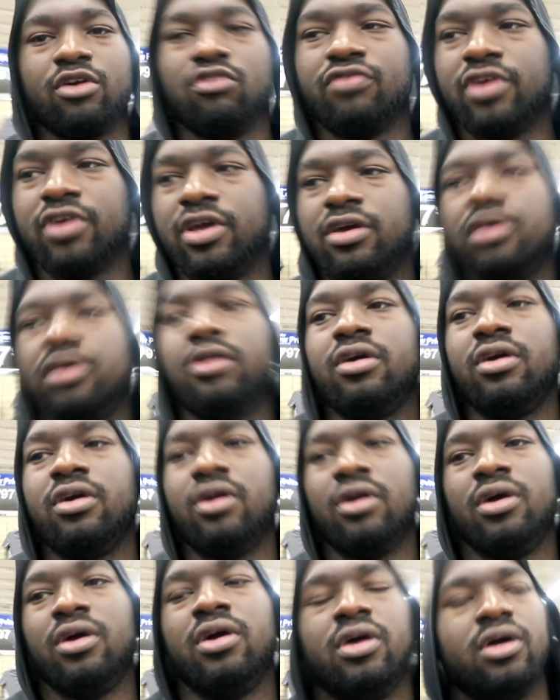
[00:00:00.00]
over here
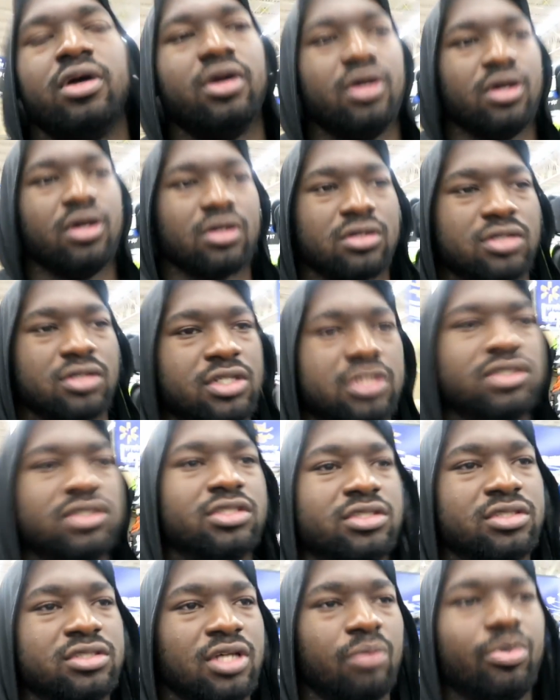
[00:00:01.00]

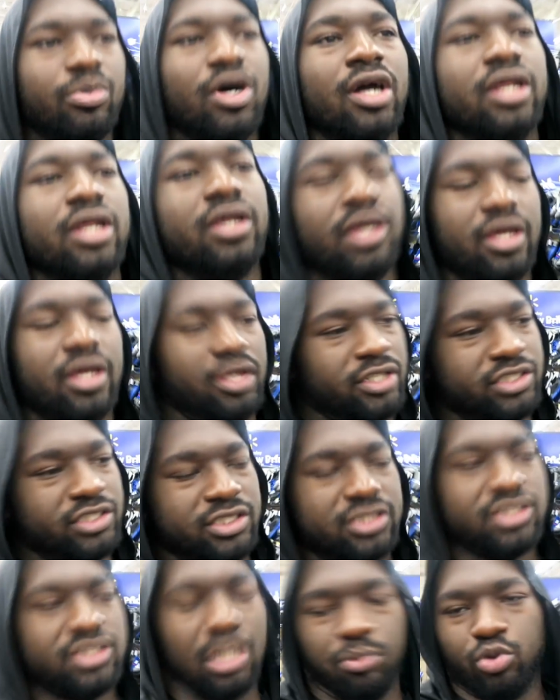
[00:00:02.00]
because I bought it and it
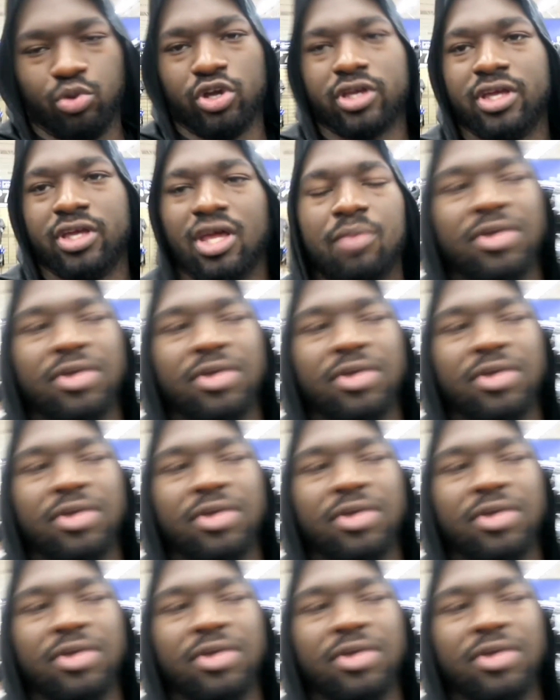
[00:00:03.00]
just stopped working. I